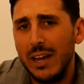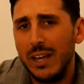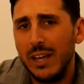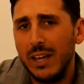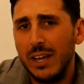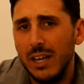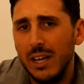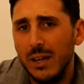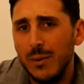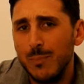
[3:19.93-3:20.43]

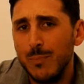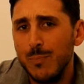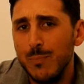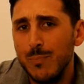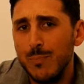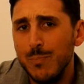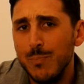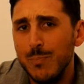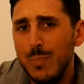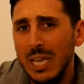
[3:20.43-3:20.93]

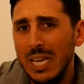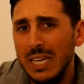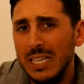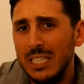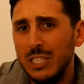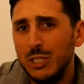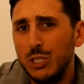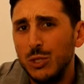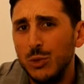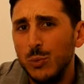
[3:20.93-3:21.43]
an
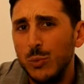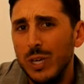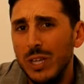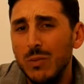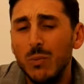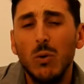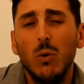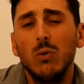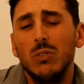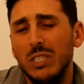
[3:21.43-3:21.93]
issue with.
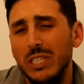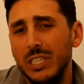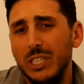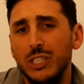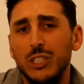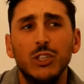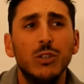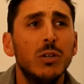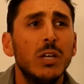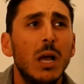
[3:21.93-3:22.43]
Well, it was an
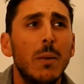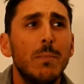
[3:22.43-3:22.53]
issue.